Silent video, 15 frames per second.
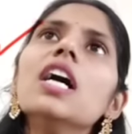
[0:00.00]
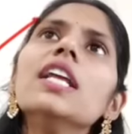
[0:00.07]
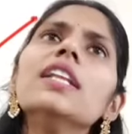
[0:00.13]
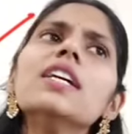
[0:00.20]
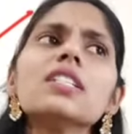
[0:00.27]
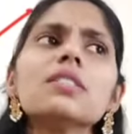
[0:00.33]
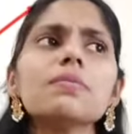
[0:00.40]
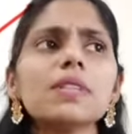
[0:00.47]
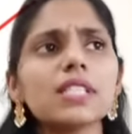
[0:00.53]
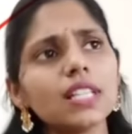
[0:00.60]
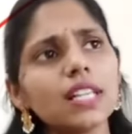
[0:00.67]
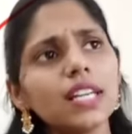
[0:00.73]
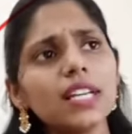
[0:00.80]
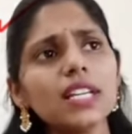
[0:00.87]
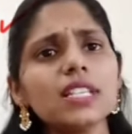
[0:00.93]
in this
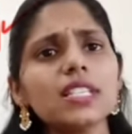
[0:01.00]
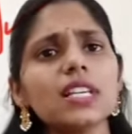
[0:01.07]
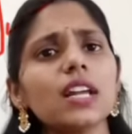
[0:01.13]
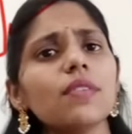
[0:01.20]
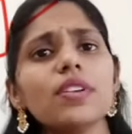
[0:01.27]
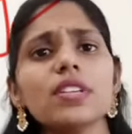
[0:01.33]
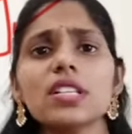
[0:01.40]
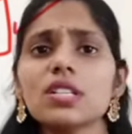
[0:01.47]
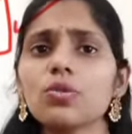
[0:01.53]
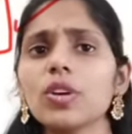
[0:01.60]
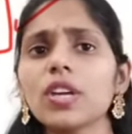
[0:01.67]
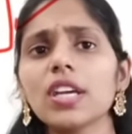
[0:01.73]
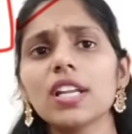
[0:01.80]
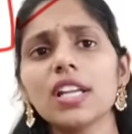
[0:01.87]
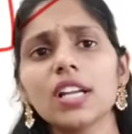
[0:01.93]
miscellaneous services
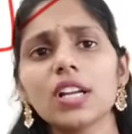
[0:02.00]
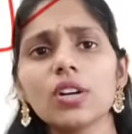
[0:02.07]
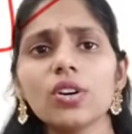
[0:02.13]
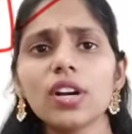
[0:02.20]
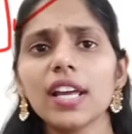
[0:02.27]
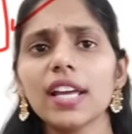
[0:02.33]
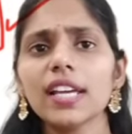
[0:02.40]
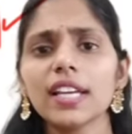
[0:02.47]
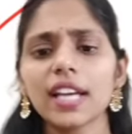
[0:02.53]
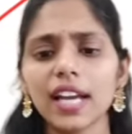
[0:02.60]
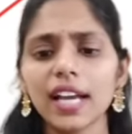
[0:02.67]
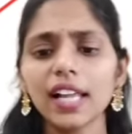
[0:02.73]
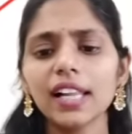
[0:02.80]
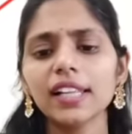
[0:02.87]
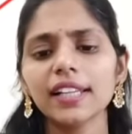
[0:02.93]
we can include like
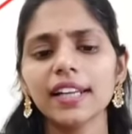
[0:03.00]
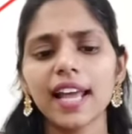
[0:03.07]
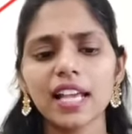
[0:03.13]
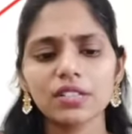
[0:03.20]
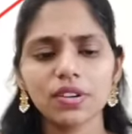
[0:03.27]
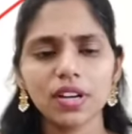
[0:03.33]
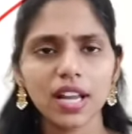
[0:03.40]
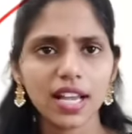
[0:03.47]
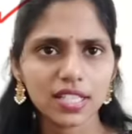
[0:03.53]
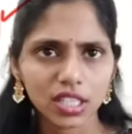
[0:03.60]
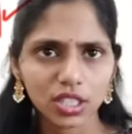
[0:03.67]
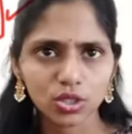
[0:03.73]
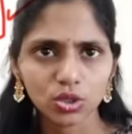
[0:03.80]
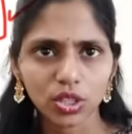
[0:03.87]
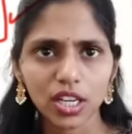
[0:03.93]
health and as well as
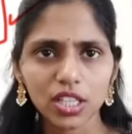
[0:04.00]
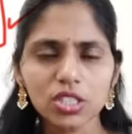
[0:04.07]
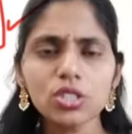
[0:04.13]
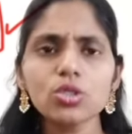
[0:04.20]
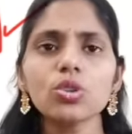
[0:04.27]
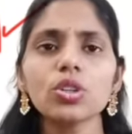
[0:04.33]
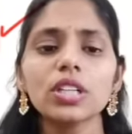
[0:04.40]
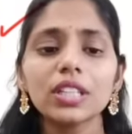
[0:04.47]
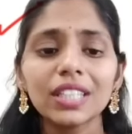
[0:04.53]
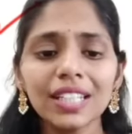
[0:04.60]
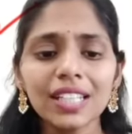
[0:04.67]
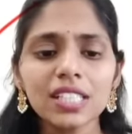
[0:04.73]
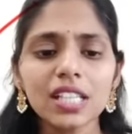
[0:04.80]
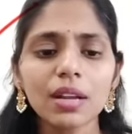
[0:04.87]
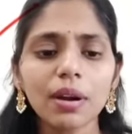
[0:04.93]
education so it
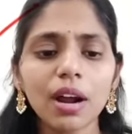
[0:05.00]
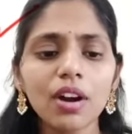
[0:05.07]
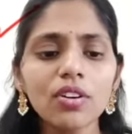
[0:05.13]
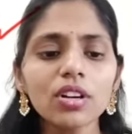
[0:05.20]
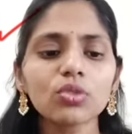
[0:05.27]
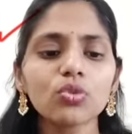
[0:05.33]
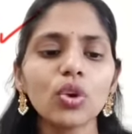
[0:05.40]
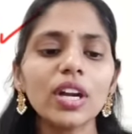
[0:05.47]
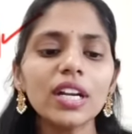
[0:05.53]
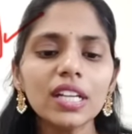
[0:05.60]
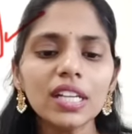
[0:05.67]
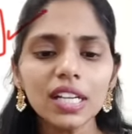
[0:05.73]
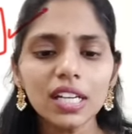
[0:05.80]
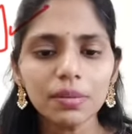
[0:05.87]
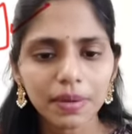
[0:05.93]
is around
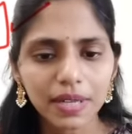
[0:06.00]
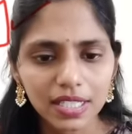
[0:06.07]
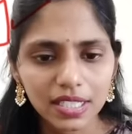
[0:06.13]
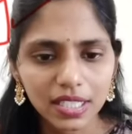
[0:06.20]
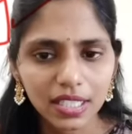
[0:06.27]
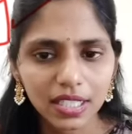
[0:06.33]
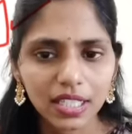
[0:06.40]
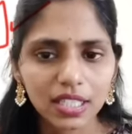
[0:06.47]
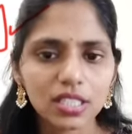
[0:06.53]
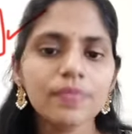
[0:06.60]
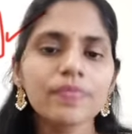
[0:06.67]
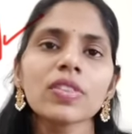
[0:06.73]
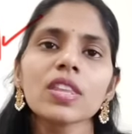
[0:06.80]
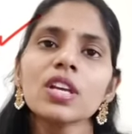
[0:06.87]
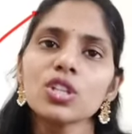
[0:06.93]
28 percentage
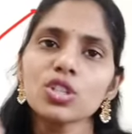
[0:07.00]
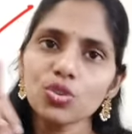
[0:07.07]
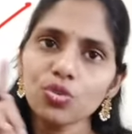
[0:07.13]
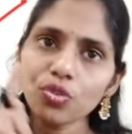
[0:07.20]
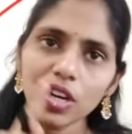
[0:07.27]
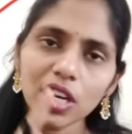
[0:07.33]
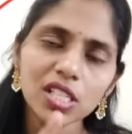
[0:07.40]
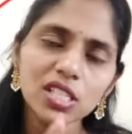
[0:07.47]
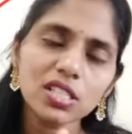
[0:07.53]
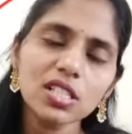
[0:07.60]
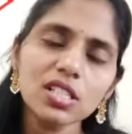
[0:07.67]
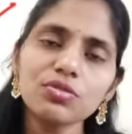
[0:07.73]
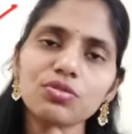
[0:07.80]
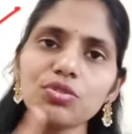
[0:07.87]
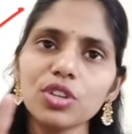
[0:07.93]
so first
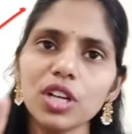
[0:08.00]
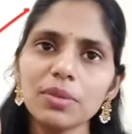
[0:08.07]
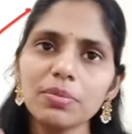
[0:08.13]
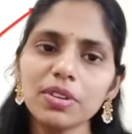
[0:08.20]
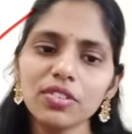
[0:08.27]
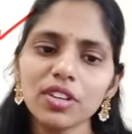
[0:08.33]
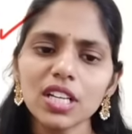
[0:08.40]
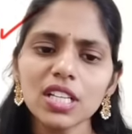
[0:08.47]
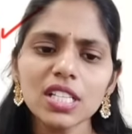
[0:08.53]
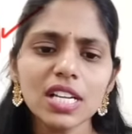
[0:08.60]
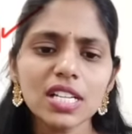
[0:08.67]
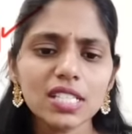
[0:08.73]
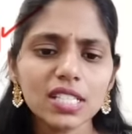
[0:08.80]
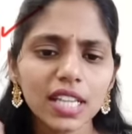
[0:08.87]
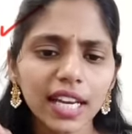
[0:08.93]
is food and beverage
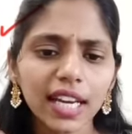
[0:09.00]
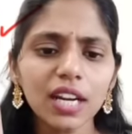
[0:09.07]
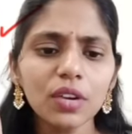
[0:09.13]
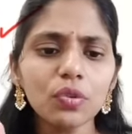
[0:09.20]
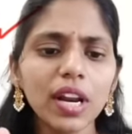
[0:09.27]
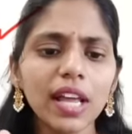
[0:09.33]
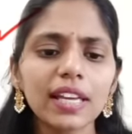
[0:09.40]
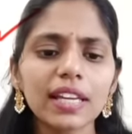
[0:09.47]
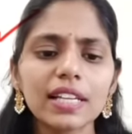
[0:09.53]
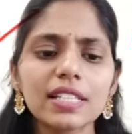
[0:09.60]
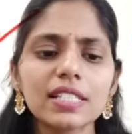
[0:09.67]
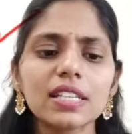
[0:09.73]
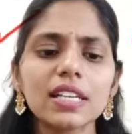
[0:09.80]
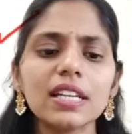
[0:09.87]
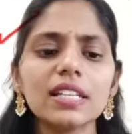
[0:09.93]
and second one i
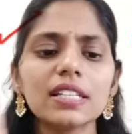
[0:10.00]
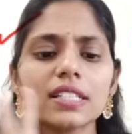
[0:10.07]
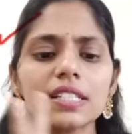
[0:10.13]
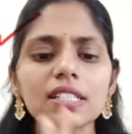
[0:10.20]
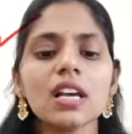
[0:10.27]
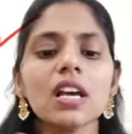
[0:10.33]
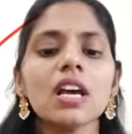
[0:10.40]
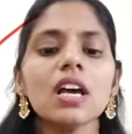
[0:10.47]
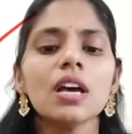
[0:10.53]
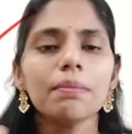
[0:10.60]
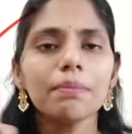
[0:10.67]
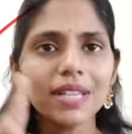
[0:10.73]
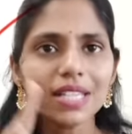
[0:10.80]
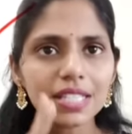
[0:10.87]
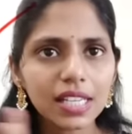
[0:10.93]
can say it is
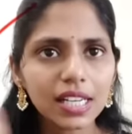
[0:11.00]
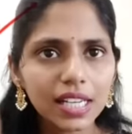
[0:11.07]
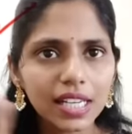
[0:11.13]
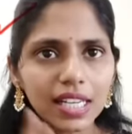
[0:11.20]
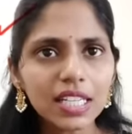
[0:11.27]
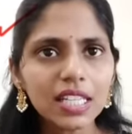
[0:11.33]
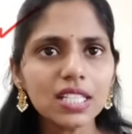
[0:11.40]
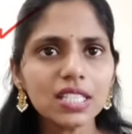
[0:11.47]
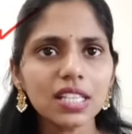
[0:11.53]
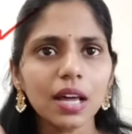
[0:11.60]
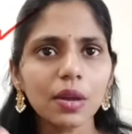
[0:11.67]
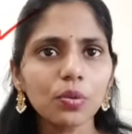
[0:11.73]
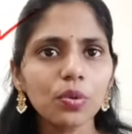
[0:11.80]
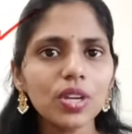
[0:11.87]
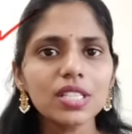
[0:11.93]
miscellaneous
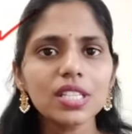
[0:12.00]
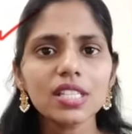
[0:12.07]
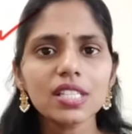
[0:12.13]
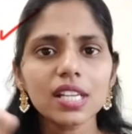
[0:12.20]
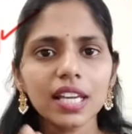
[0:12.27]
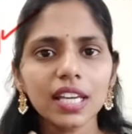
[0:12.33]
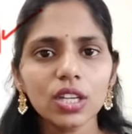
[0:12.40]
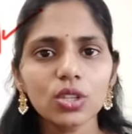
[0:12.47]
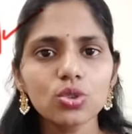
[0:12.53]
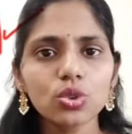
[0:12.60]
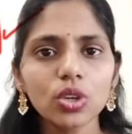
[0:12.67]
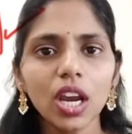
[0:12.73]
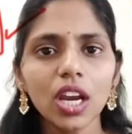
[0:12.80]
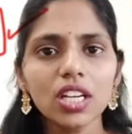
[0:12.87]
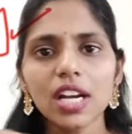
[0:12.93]
services like
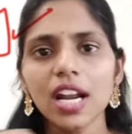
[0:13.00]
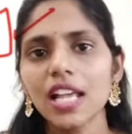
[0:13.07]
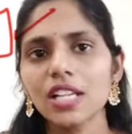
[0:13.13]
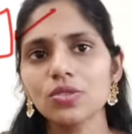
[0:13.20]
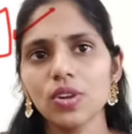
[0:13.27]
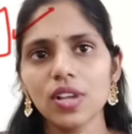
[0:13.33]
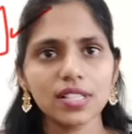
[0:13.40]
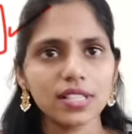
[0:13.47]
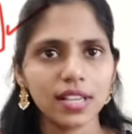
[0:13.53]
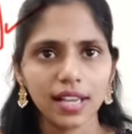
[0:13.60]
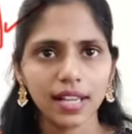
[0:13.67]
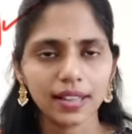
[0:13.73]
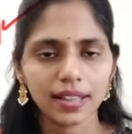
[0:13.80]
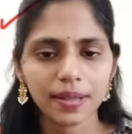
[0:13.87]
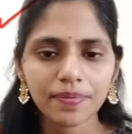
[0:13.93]
education as well as
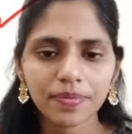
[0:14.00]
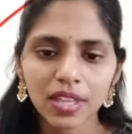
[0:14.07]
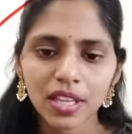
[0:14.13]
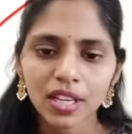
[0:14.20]
health